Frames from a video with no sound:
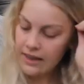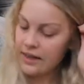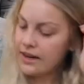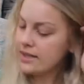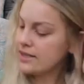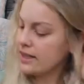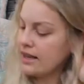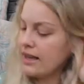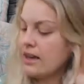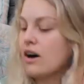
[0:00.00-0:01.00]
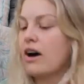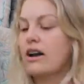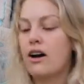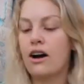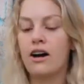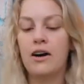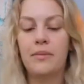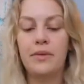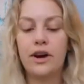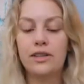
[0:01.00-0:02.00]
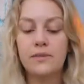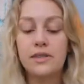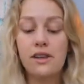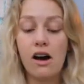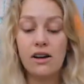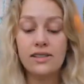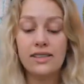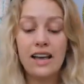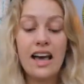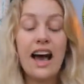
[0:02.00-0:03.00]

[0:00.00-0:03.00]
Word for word: The next thing that he got um, are some socks.